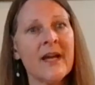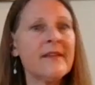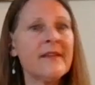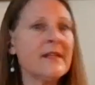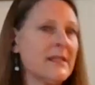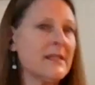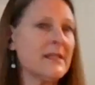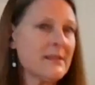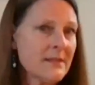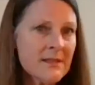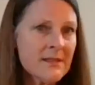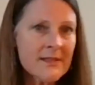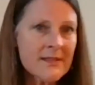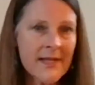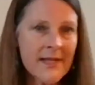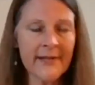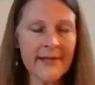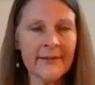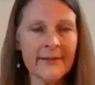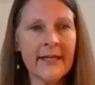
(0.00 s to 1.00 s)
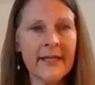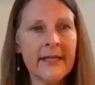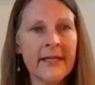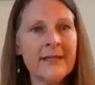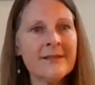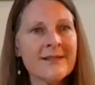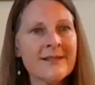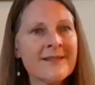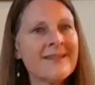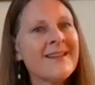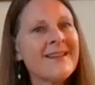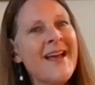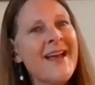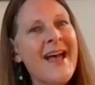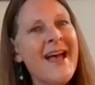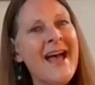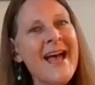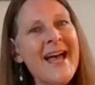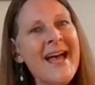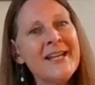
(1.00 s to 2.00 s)
that isn't a satellite.
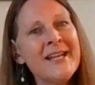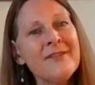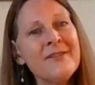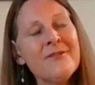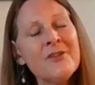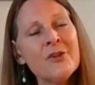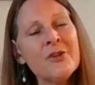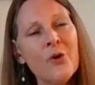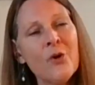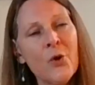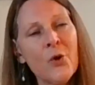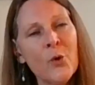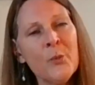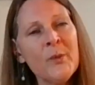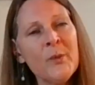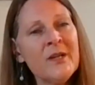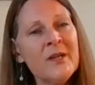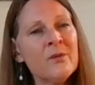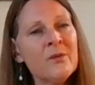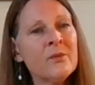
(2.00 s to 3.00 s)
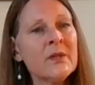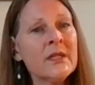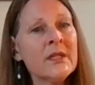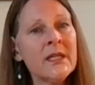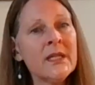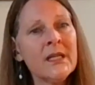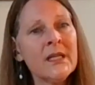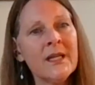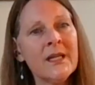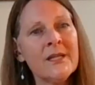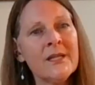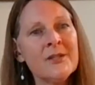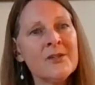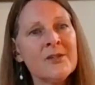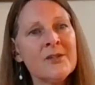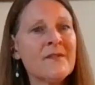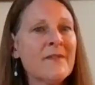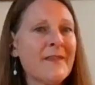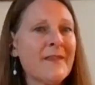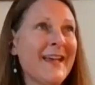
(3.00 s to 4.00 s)
And if you're open and willing and you
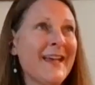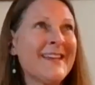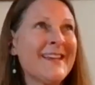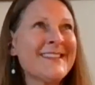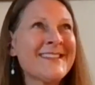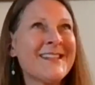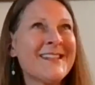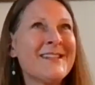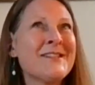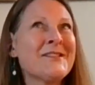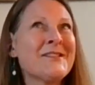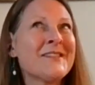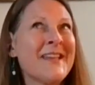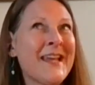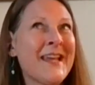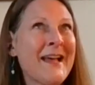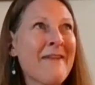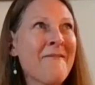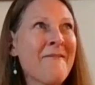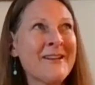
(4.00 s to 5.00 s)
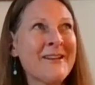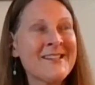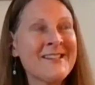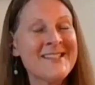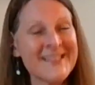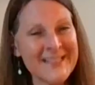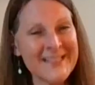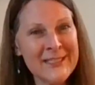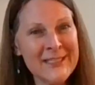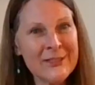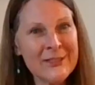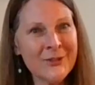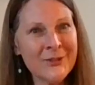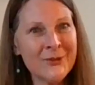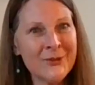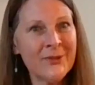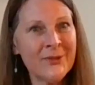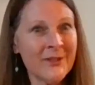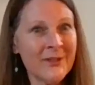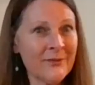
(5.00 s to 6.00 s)
give thanks and say, I want to see
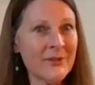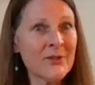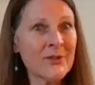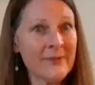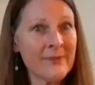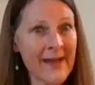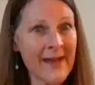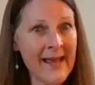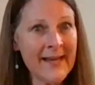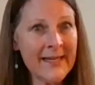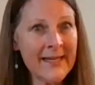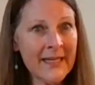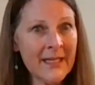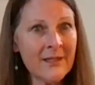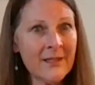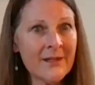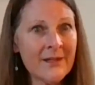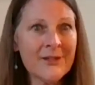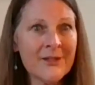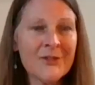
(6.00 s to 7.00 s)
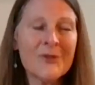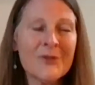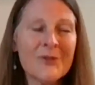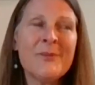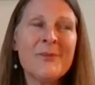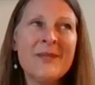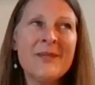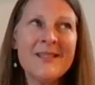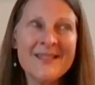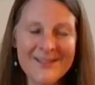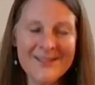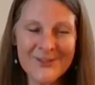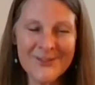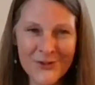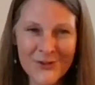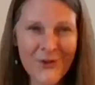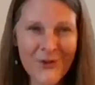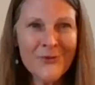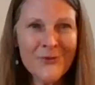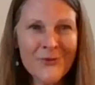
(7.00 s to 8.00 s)
you, if you're ready, you'll be
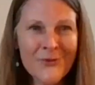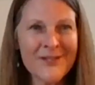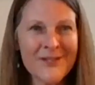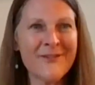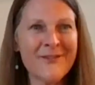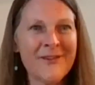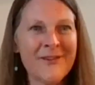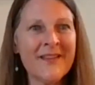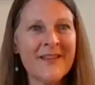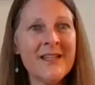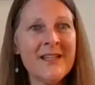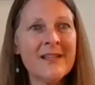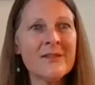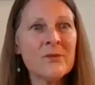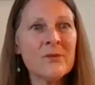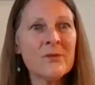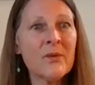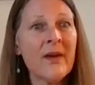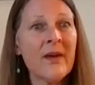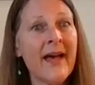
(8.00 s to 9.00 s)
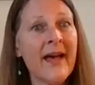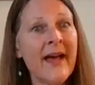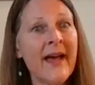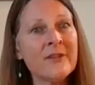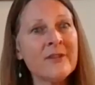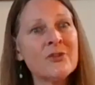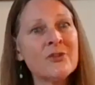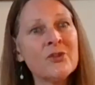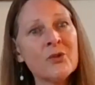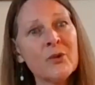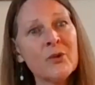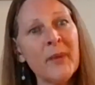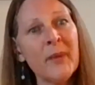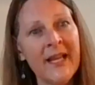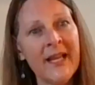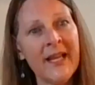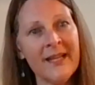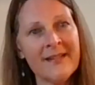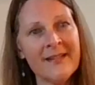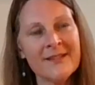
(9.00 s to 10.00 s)
shown different things at your
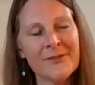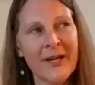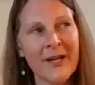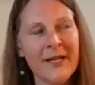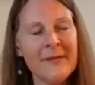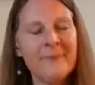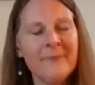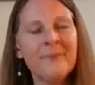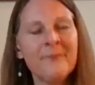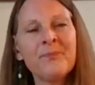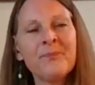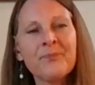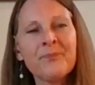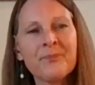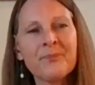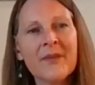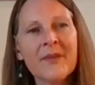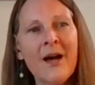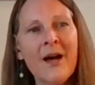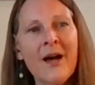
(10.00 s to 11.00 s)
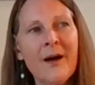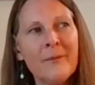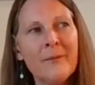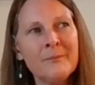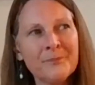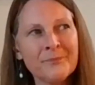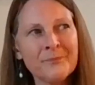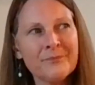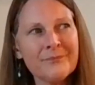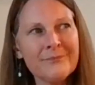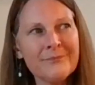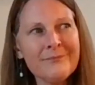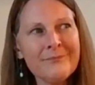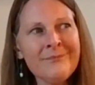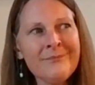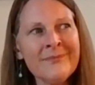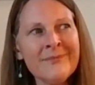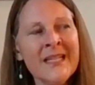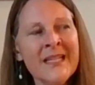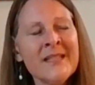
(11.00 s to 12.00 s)
pace, right? Yeah.
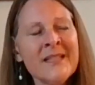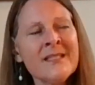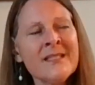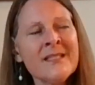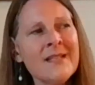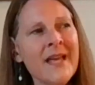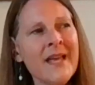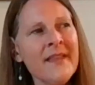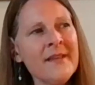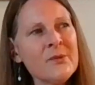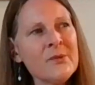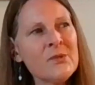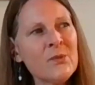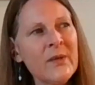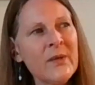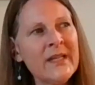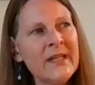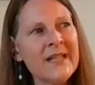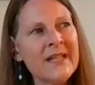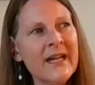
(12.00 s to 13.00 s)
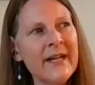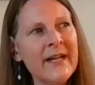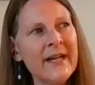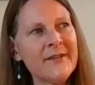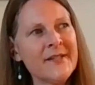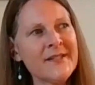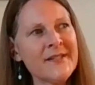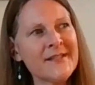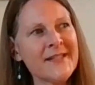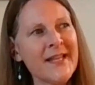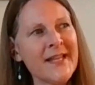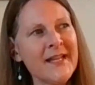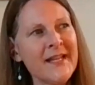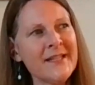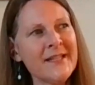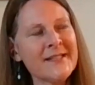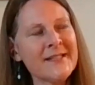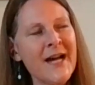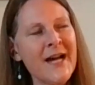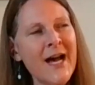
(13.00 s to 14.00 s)
I think it was Wayne Dyer that said,
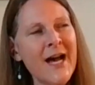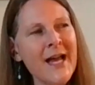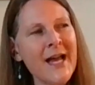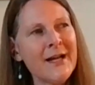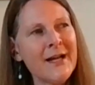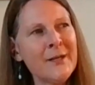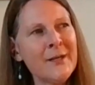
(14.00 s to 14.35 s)
it's not,